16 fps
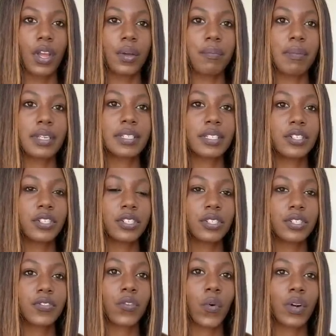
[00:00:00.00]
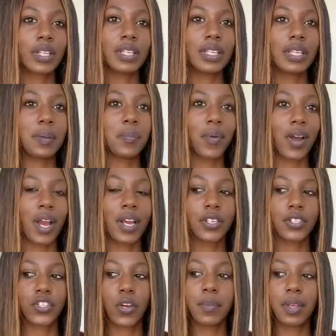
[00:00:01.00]
Messages for Libra.
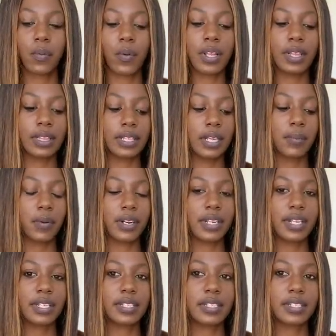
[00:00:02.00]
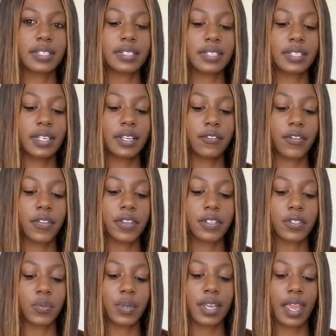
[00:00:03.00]
Show me what Libra needs to see for
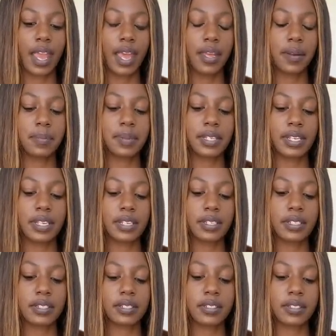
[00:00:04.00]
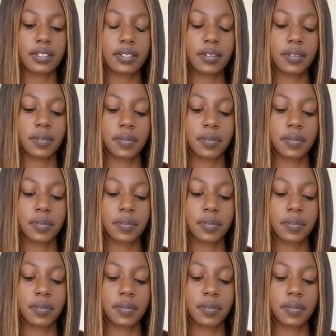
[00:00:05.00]
this week ahead, please.